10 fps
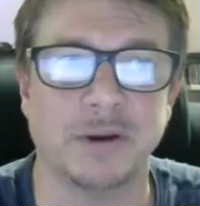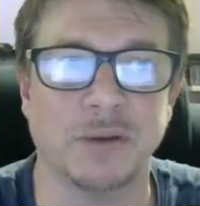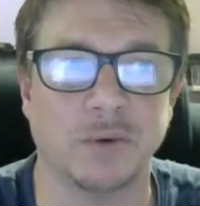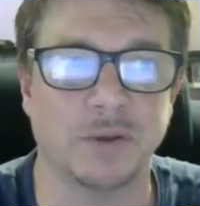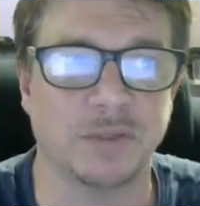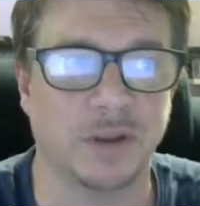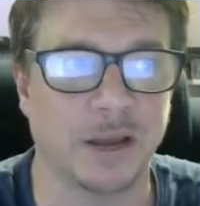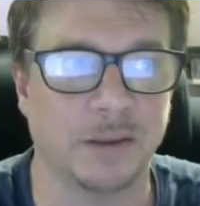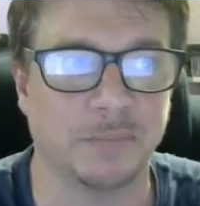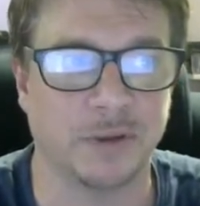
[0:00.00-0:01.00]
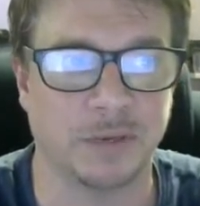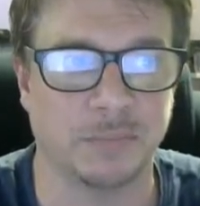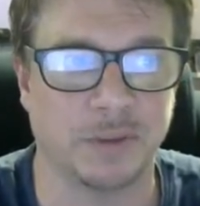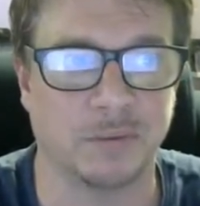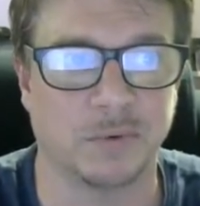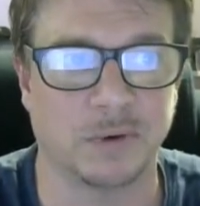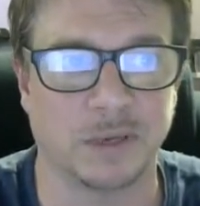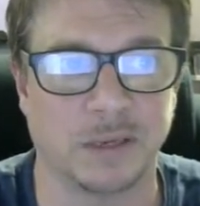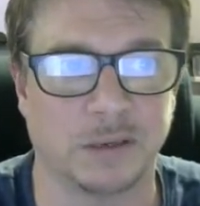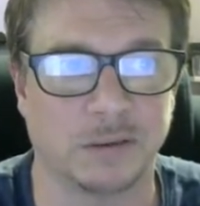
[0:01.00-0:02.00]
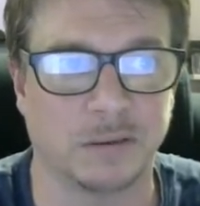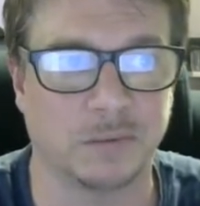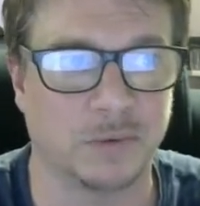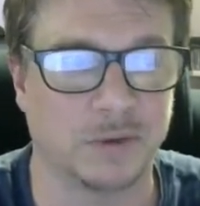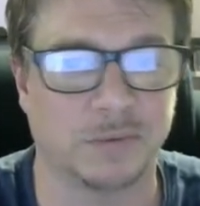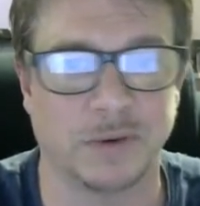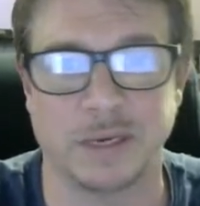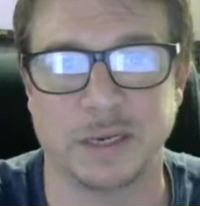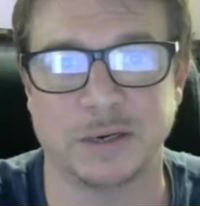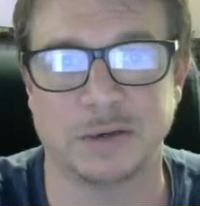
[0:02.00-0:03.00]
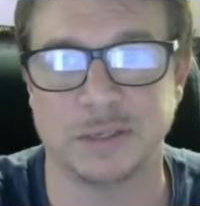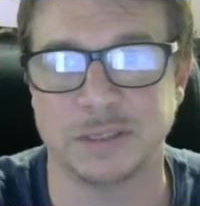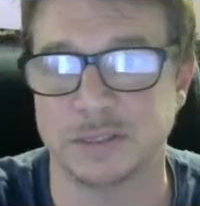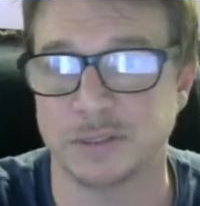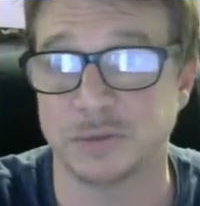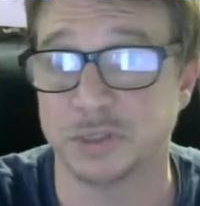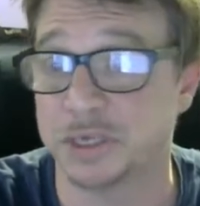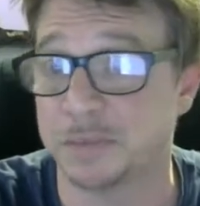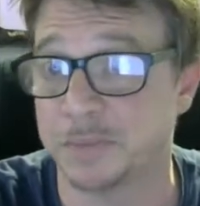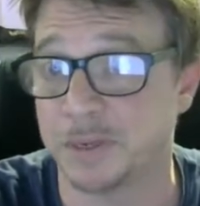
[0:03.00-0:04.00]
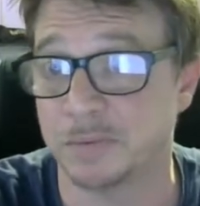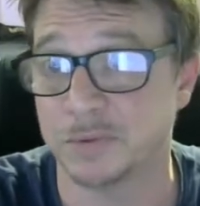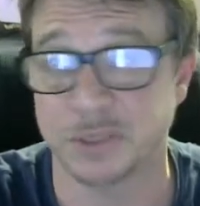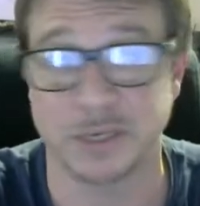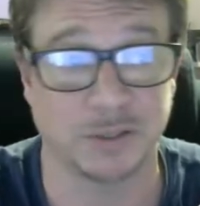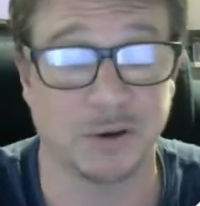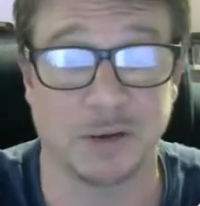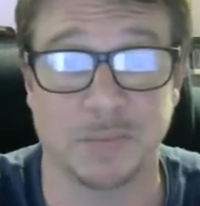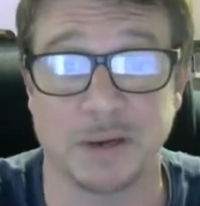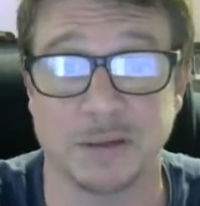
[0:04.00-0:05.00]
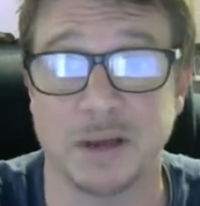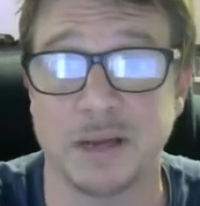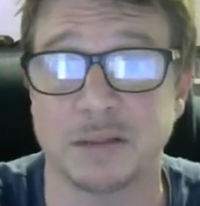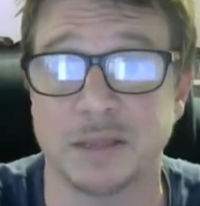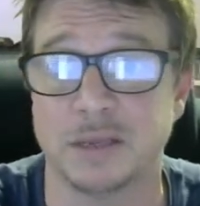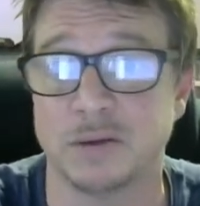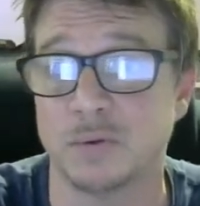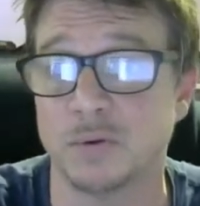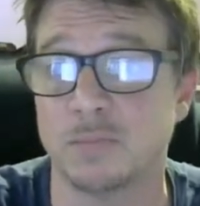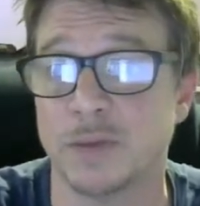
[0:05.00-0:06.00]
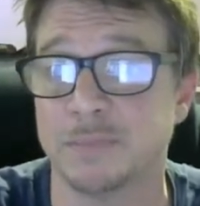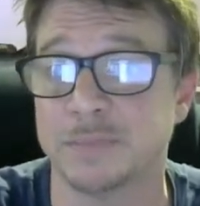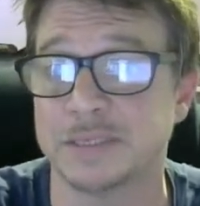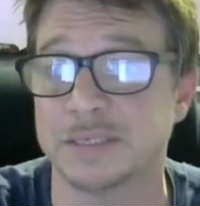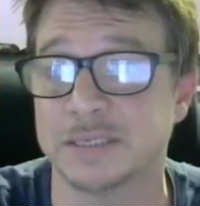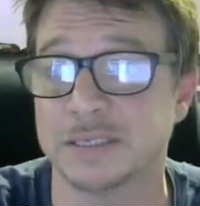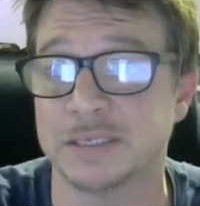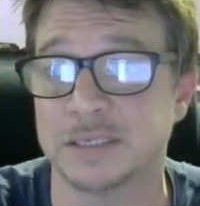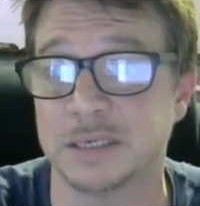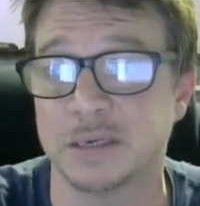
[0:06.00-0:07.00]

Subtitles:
one that I'm going to be working with right here is your GMB, which I talk about a lot, the Google My Business listing,